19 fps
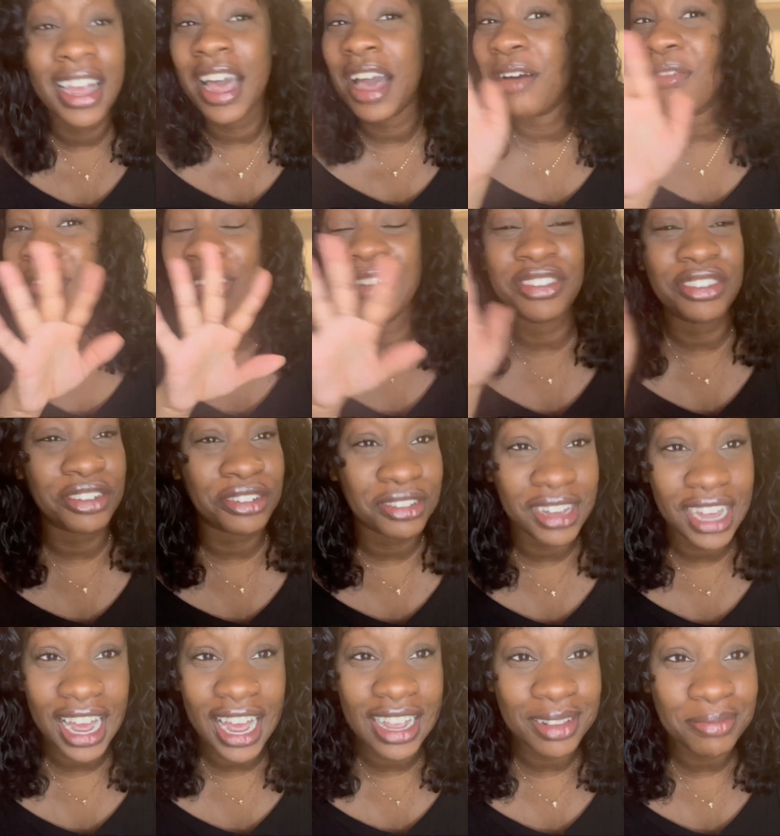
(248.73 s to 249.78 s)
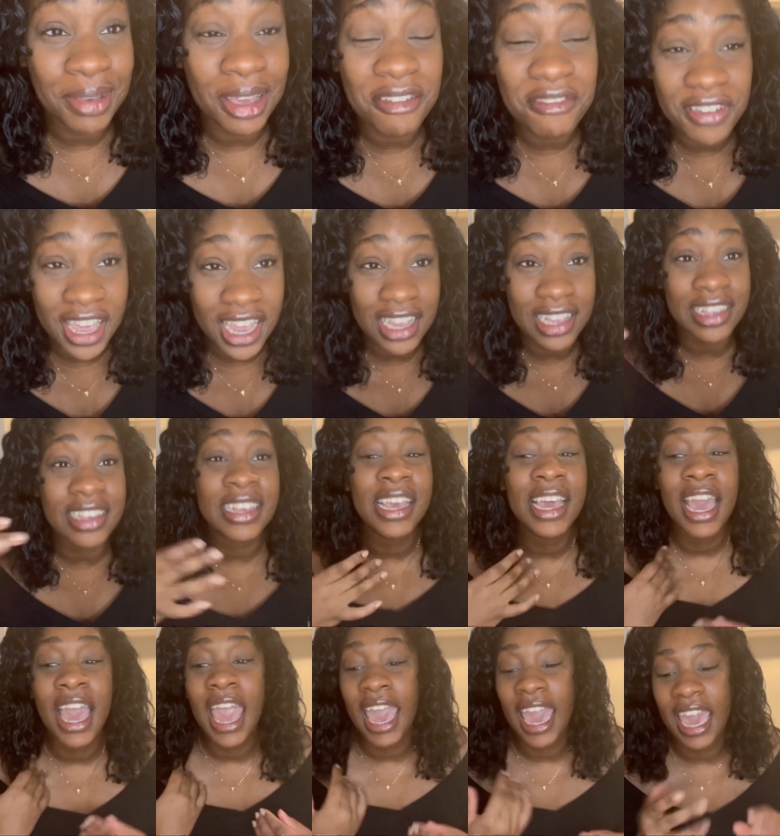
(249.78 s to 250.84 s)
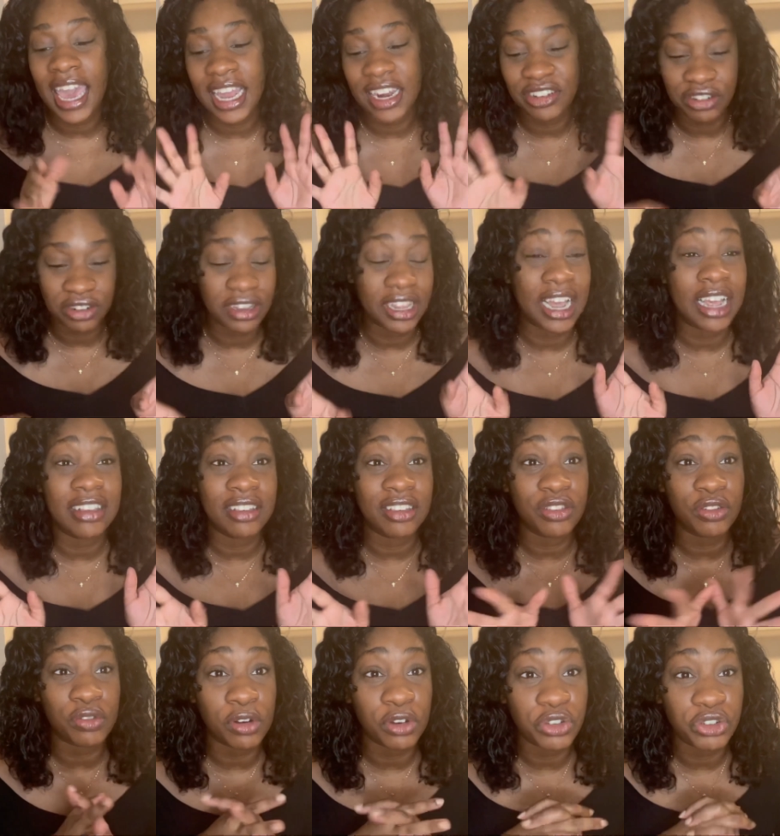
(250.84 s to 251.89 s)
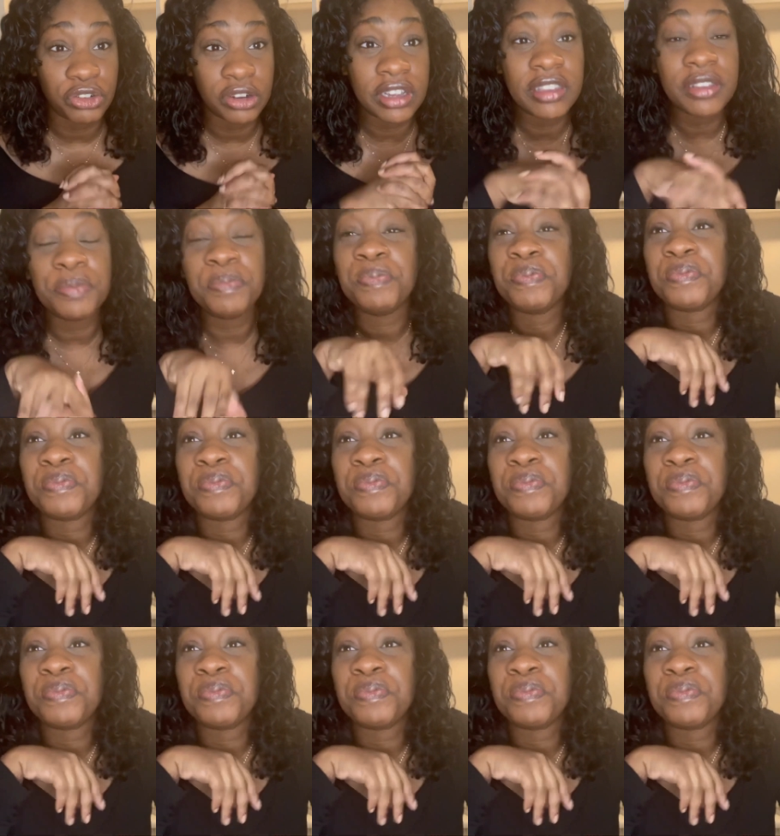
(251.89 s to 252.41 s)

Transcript: I want to show you guys my face and show you guys these groceries.